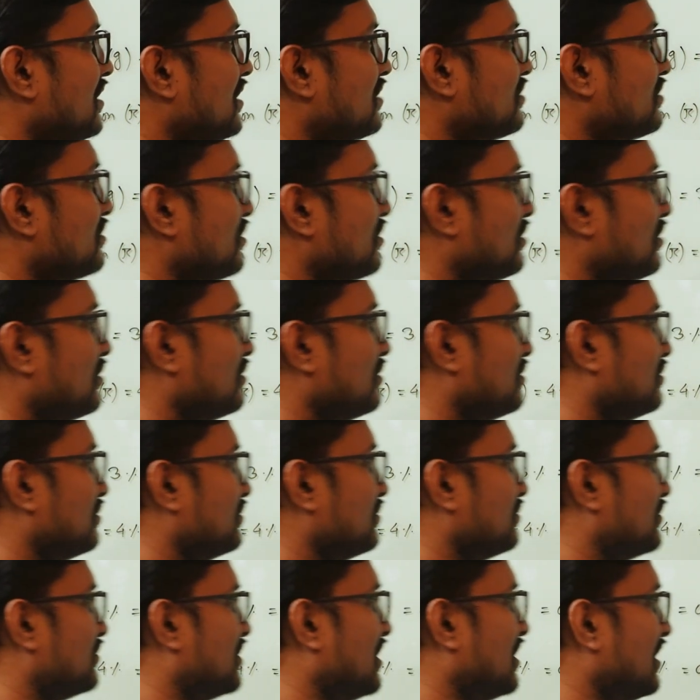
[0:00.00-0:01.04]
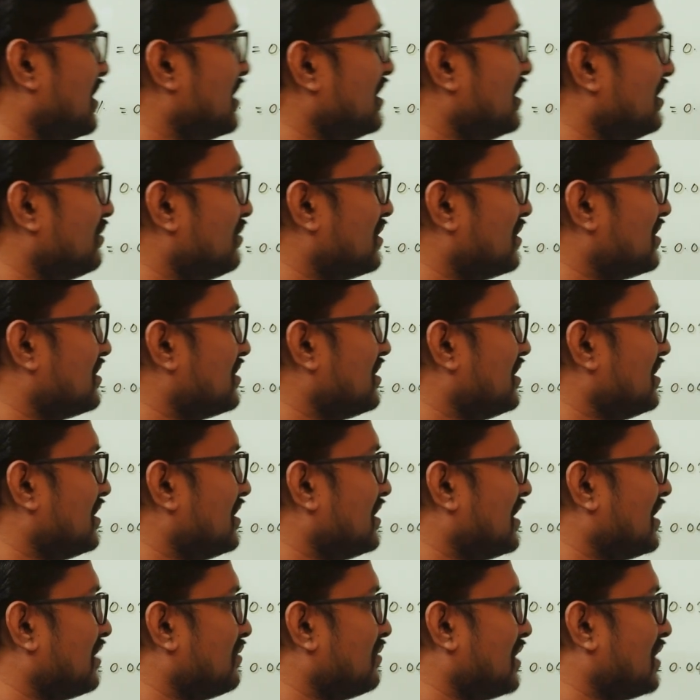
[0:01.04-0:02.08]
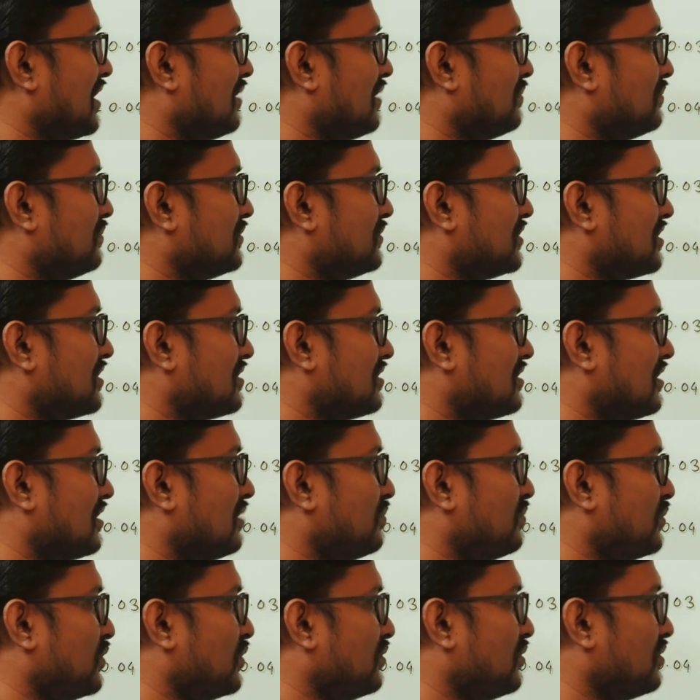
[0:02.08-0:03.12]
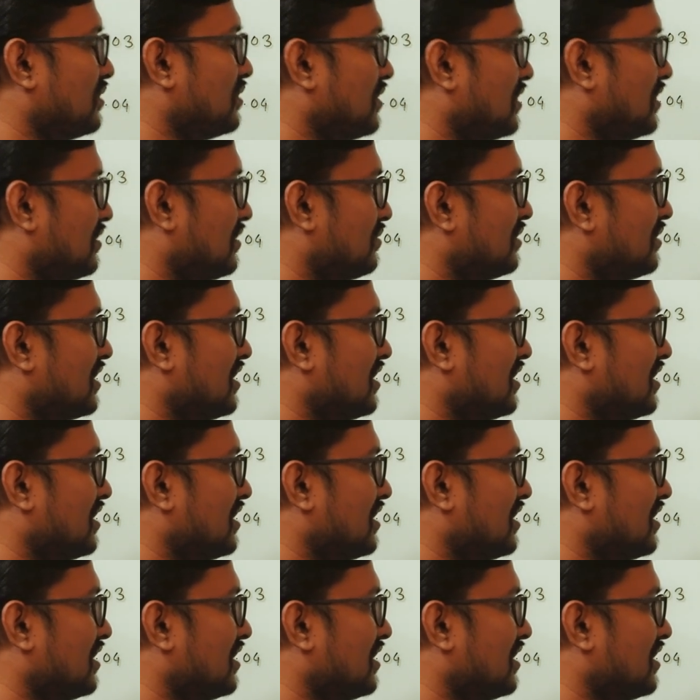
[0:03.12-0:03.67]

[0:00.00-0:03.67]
So there you can see that we have just input into the